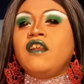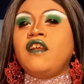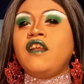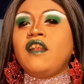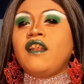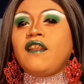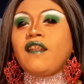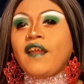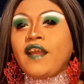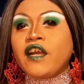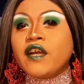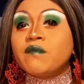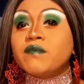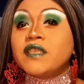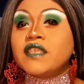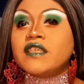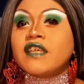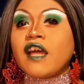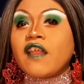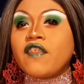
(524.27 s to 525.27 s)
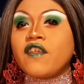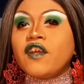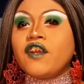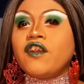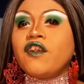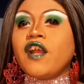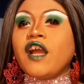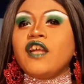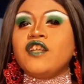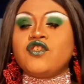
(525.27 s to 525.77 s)
link up together
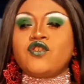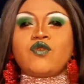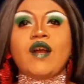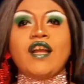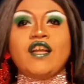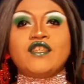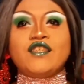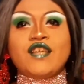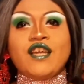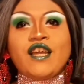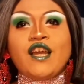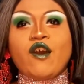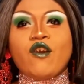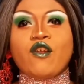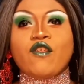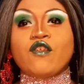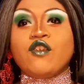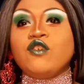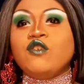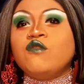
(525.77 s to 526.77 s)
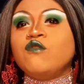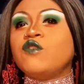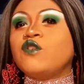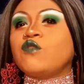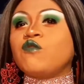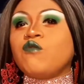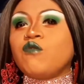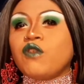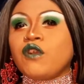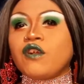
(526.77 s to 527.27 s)
and try and take out all the new
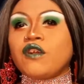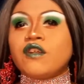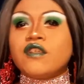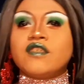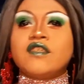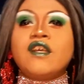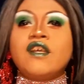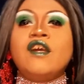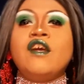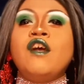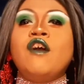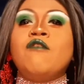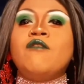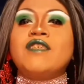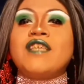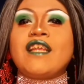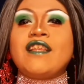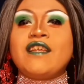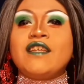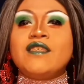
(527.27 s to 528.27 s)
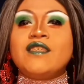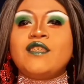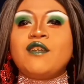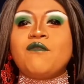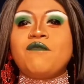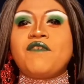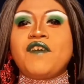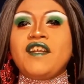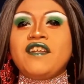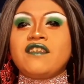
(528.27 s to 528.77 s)
schoolers, which I think is still
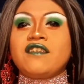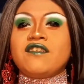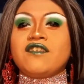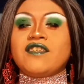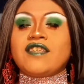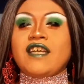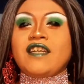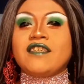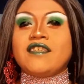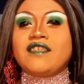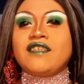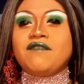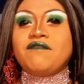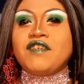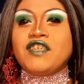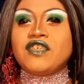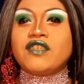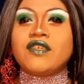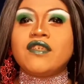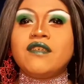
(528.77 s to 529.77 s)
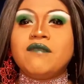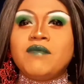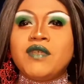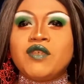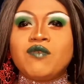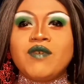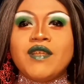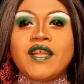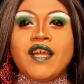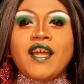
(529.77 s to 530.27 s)
funny that there's like this division
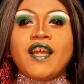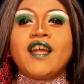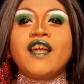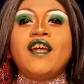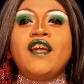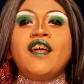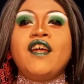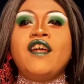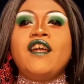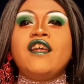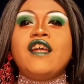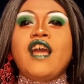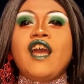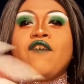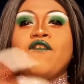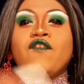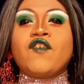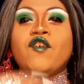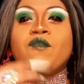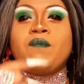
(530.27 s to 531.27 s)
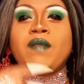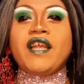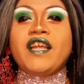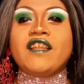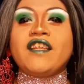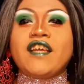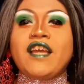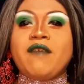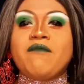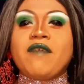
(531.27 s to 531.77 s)
between like if you're playing
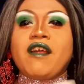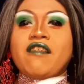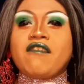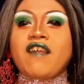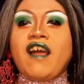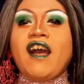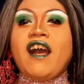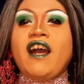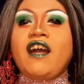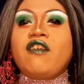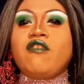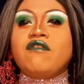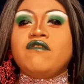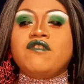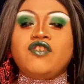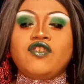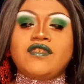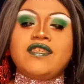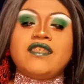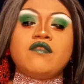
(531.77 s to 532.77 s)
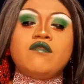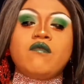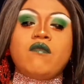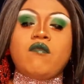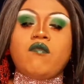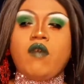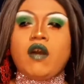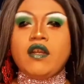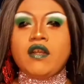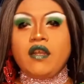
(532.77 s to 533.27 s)
the game like that or if you just
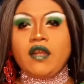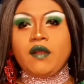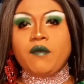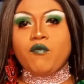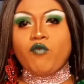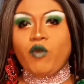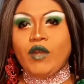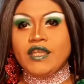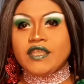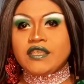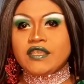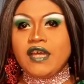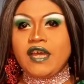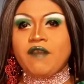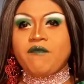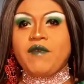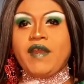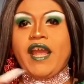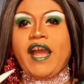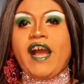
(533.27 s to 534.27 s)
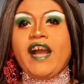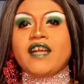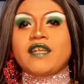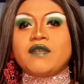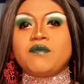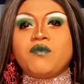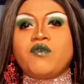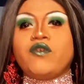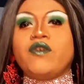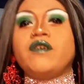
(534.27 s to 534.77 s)
want to like wait and react
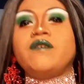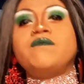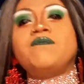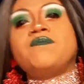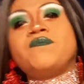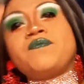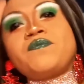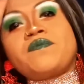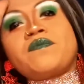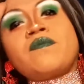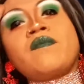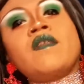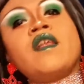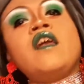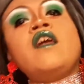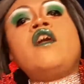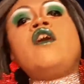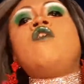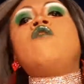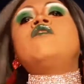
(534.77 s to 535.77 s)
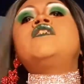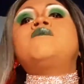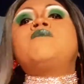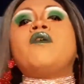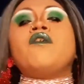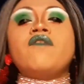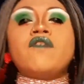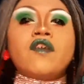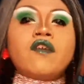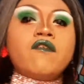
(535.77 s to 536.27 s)
more. Which
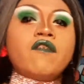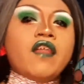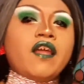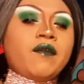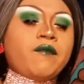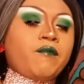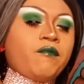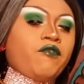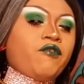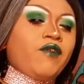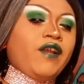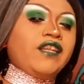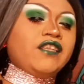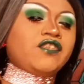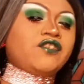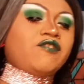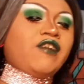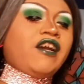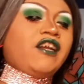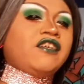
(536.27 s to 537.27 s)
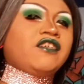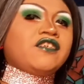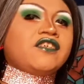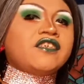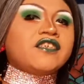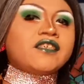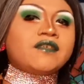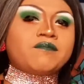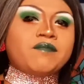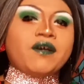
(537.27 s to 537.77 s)
both are like great
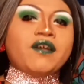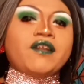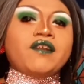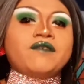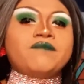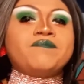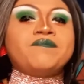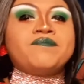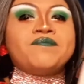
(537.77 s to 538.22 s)
strategies, but